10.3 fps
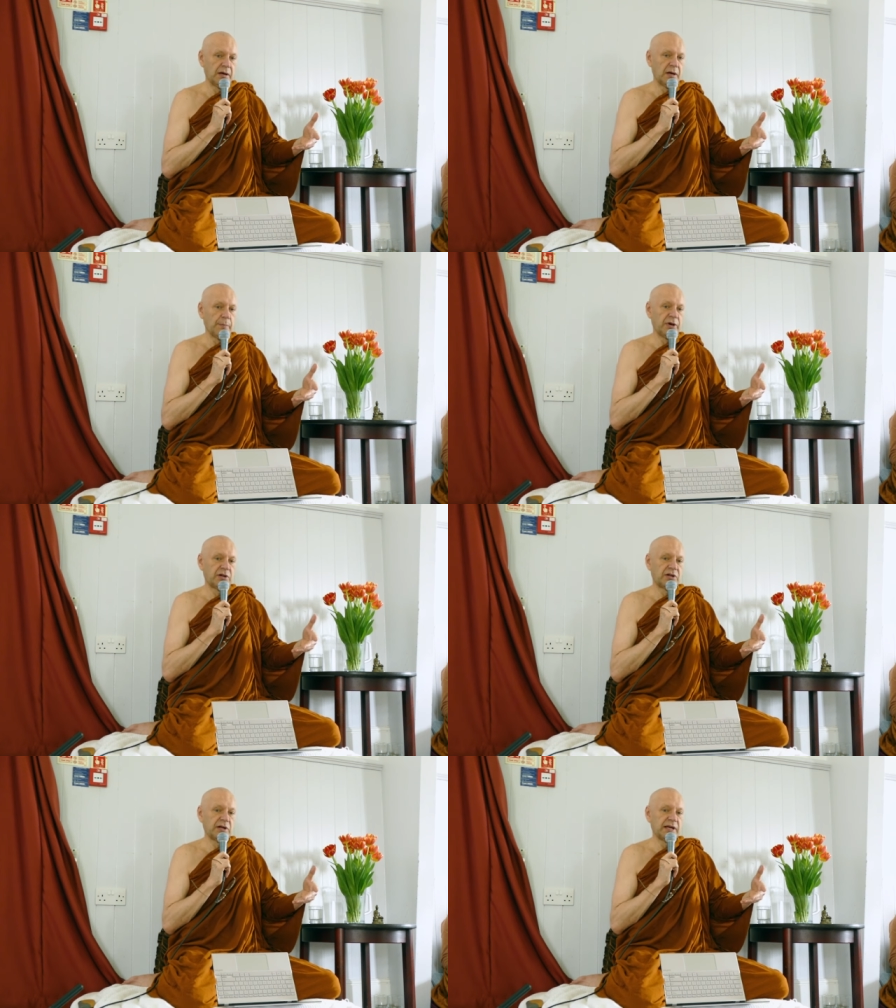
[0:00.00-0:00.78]

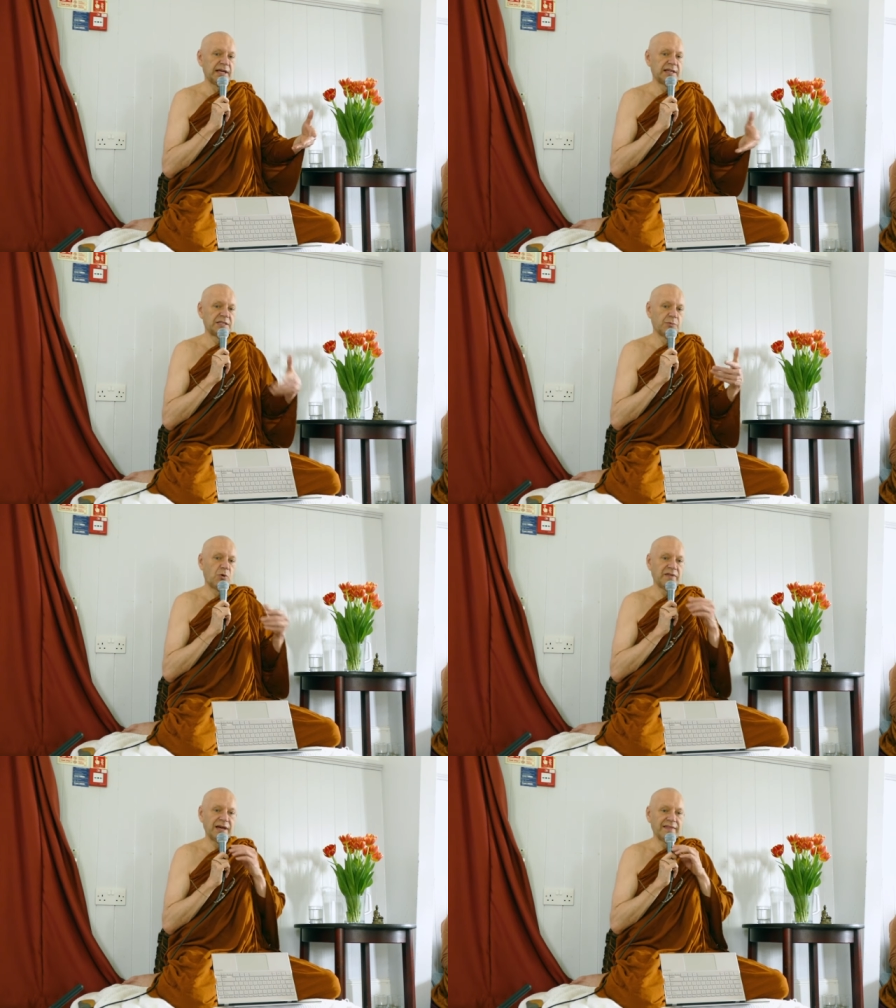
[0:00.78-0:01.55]
but uh, it is
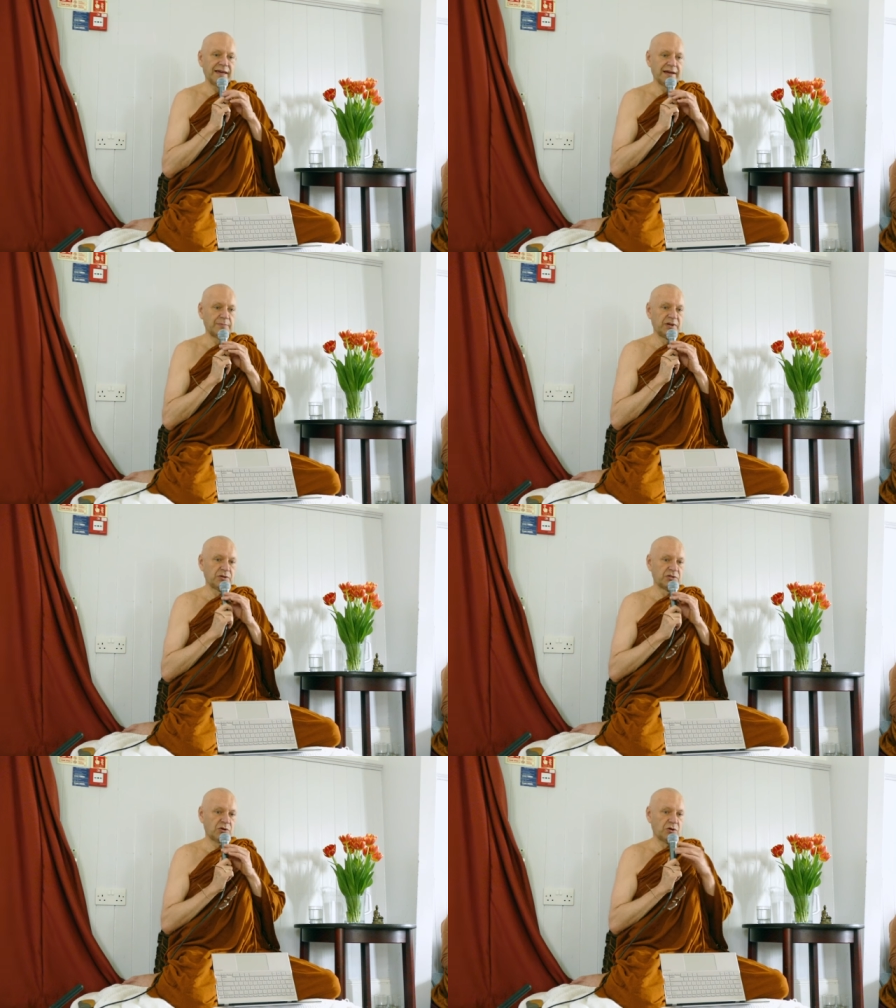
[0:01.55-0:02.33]
more than that,
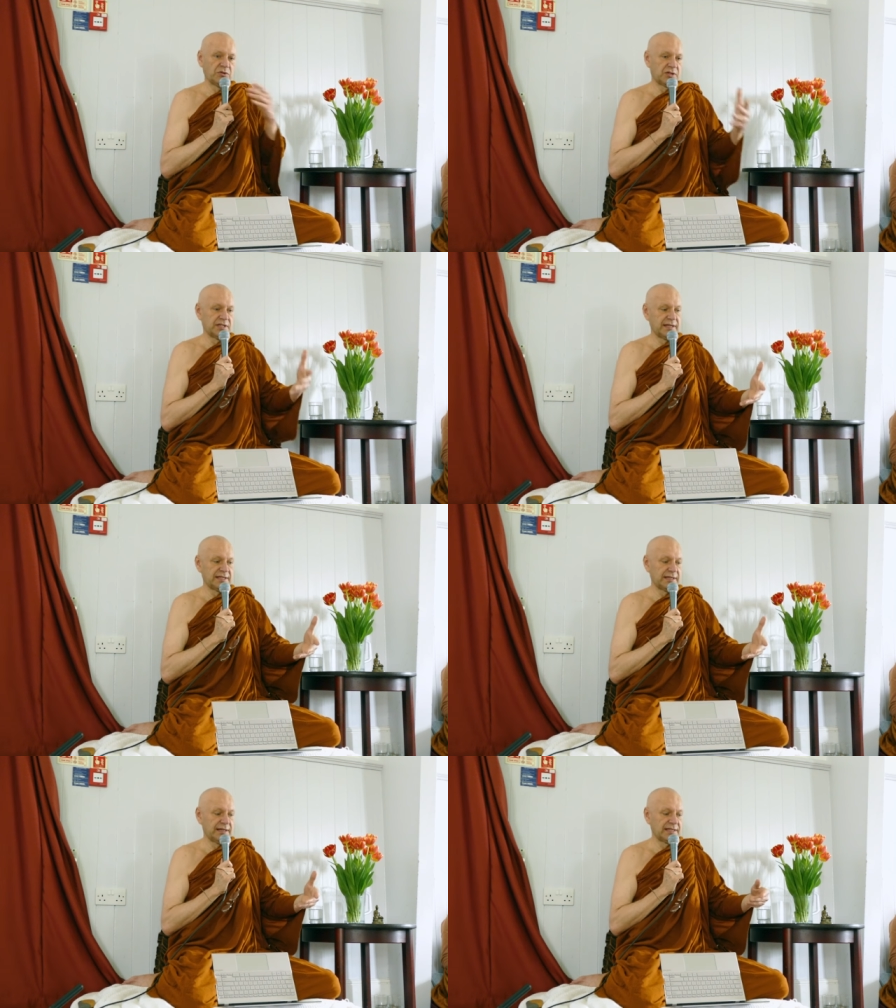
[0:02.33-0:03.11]
because
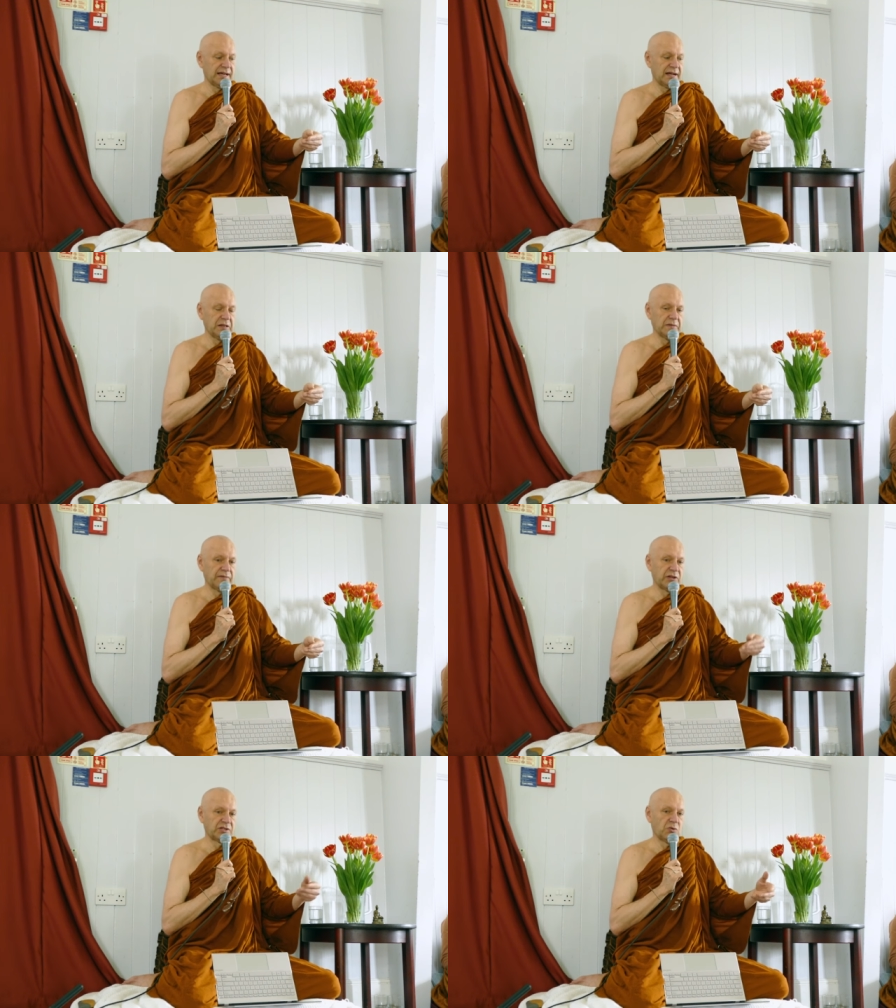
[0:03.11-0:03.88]
consciousness in
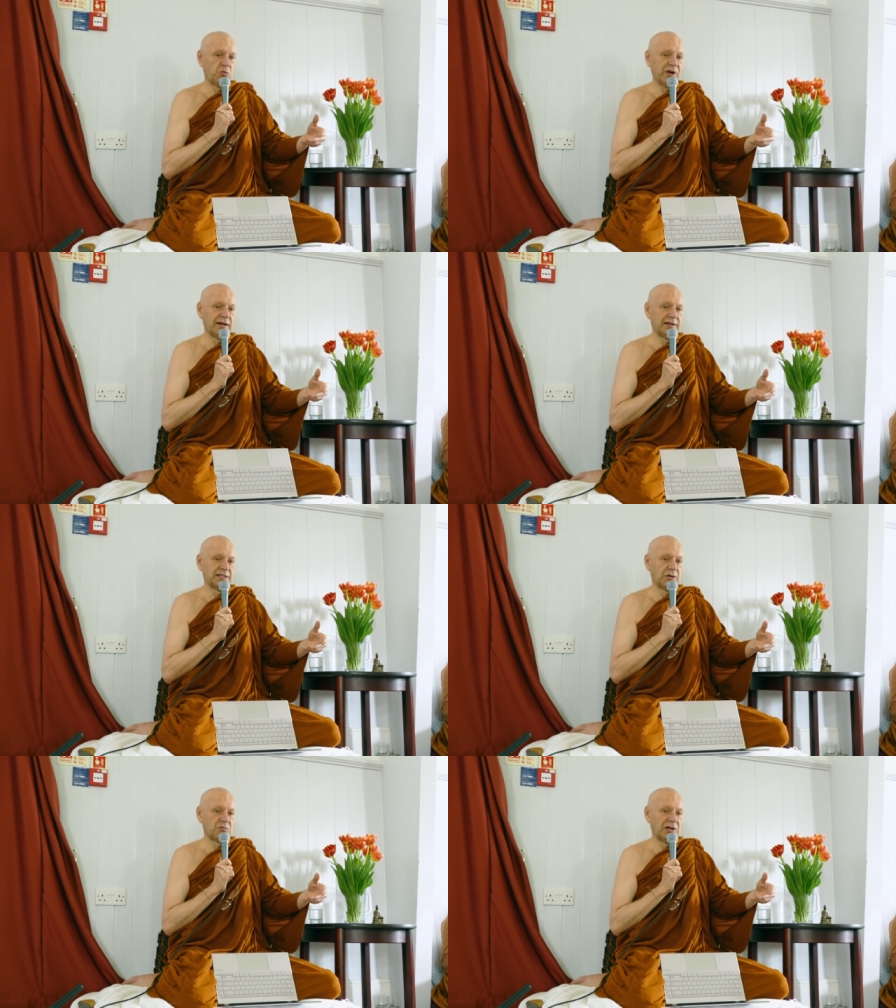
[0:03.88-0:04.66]
itself, just
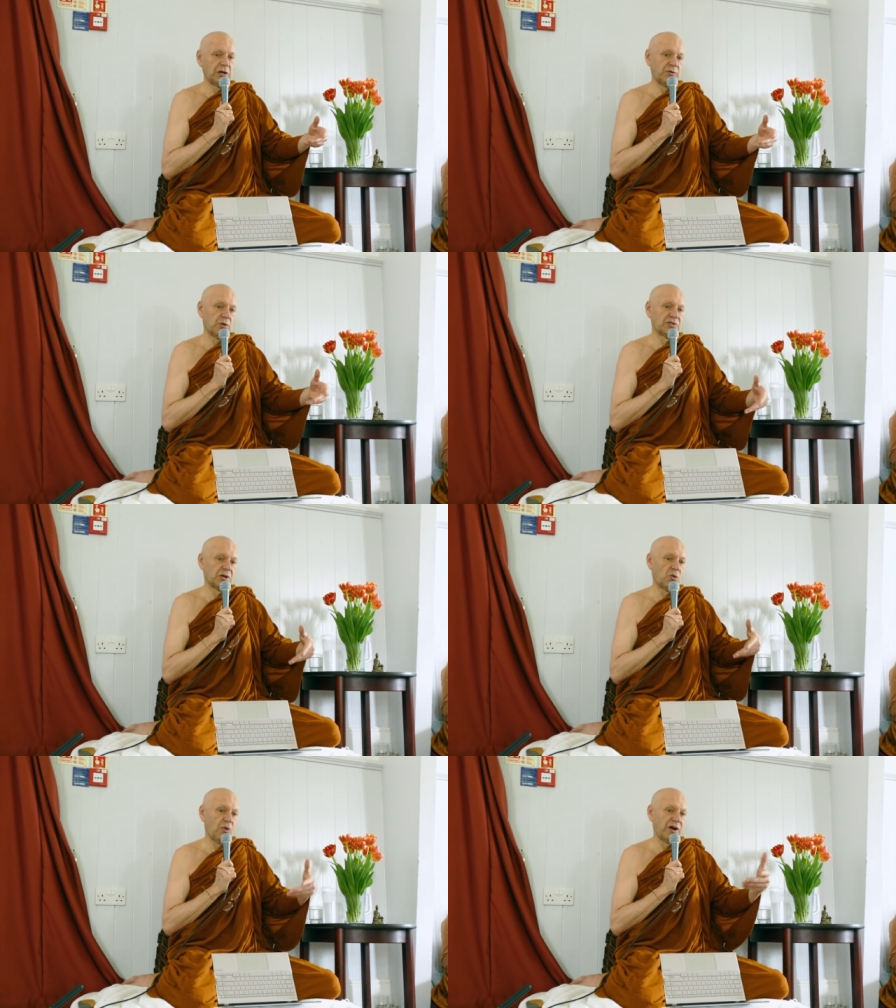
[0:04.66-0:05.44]
awareness, not enough. You're
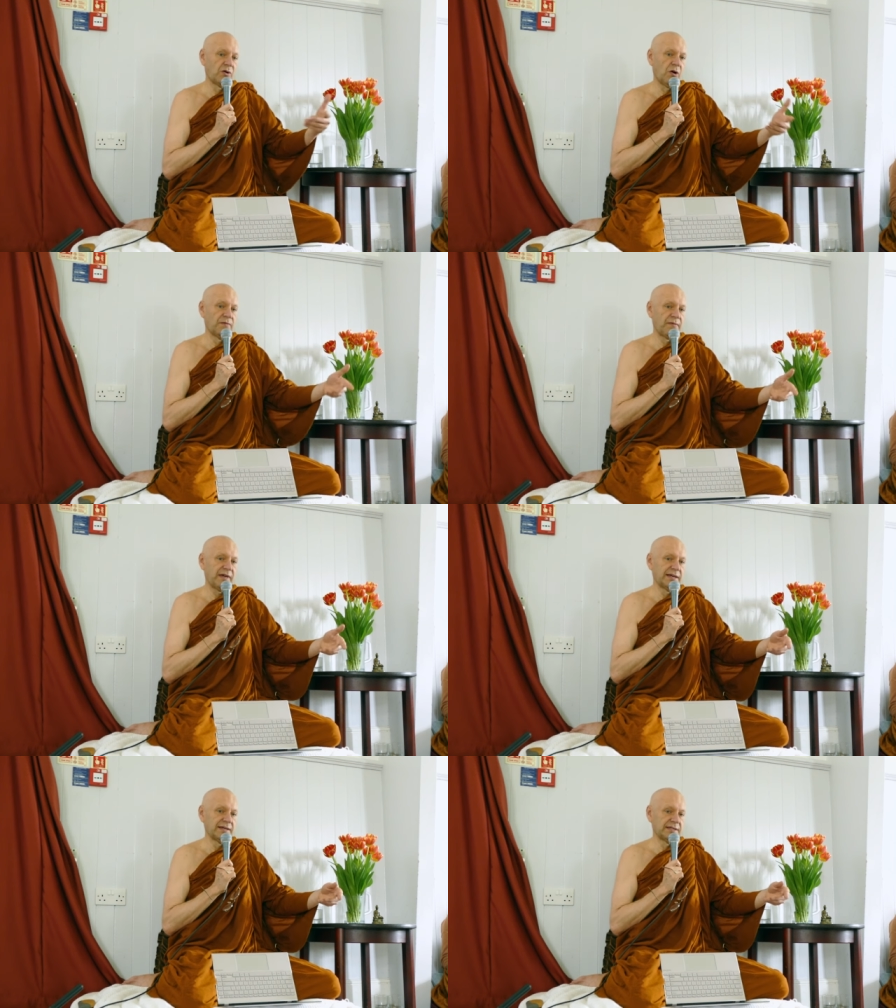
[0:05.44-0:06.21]
also aware of
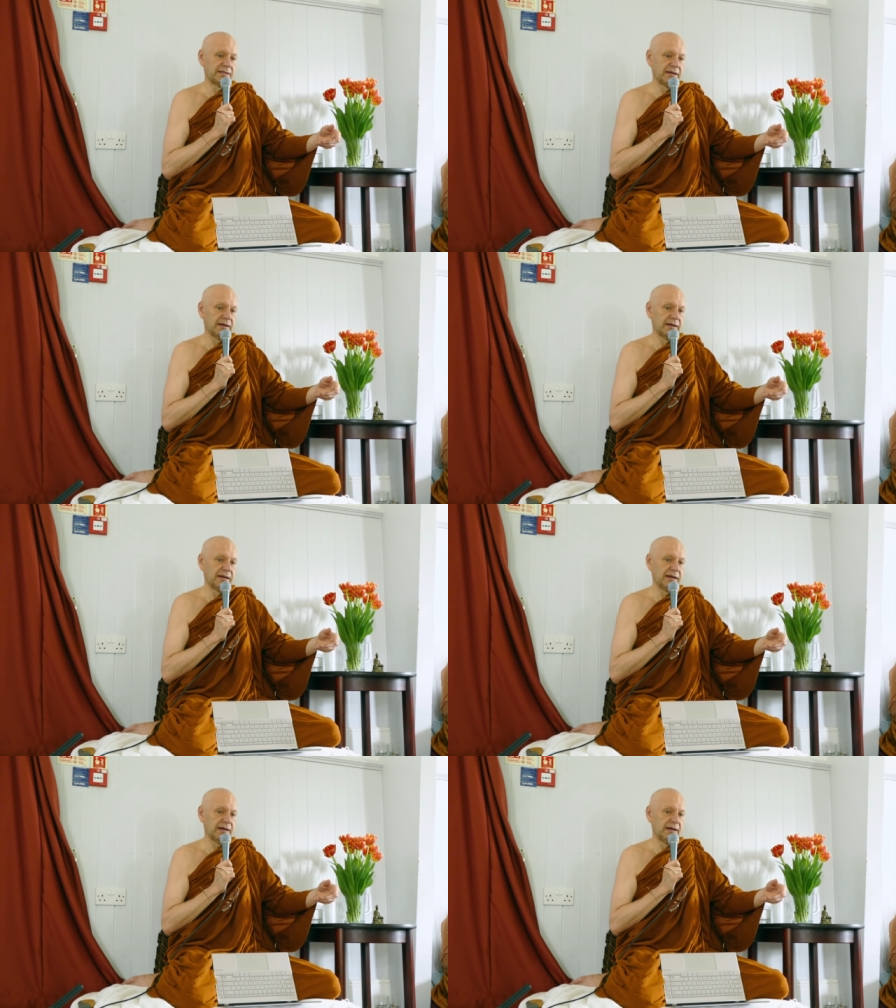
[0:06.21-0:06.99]
things. Uh,
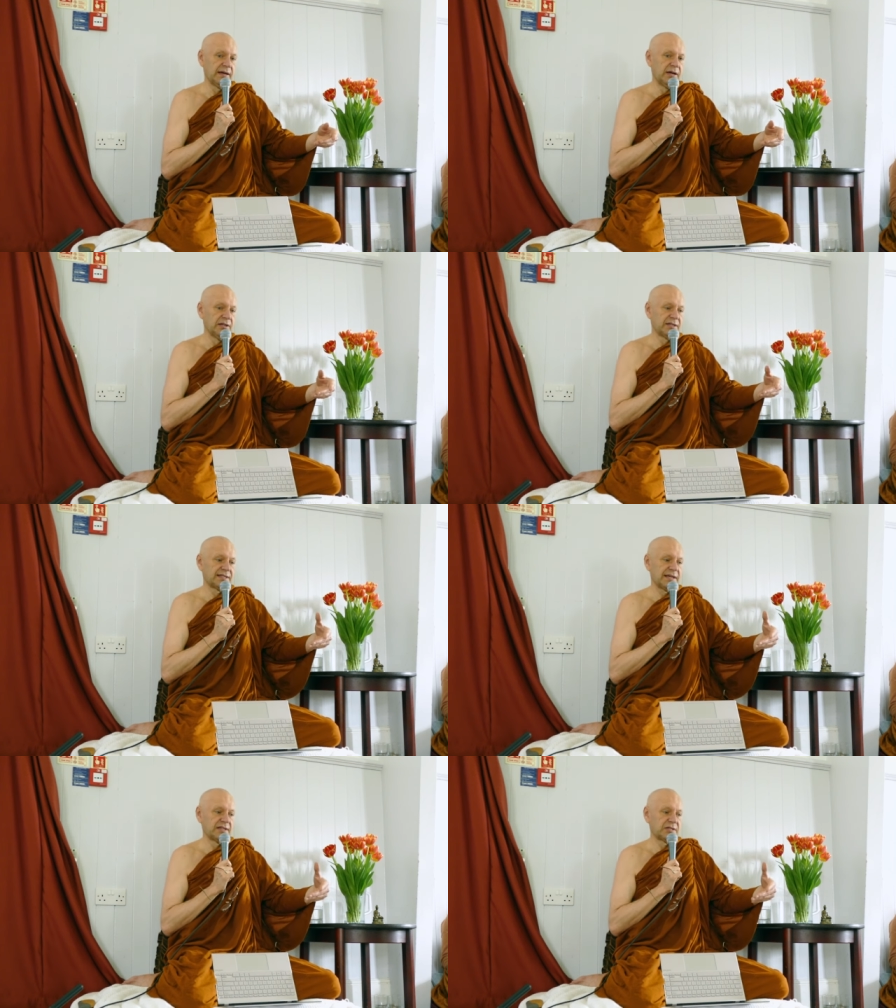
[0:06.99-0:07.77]
yeah, the
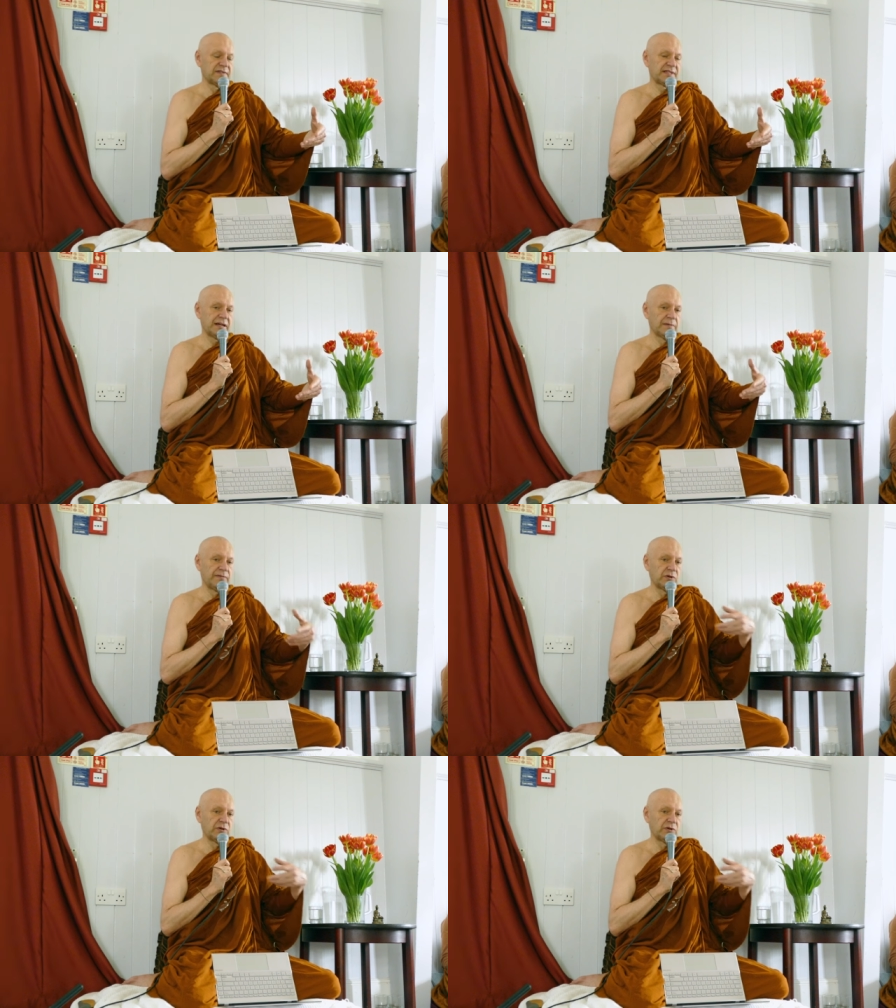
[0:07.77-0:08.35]
sense of self